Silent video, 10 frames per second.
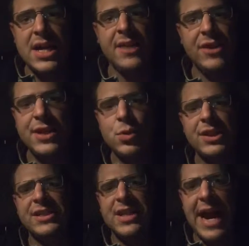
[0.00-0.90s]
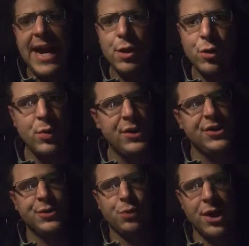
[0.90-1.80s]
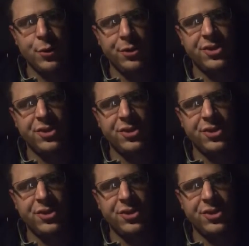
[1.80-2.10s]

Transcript: if anyone is angry with his brother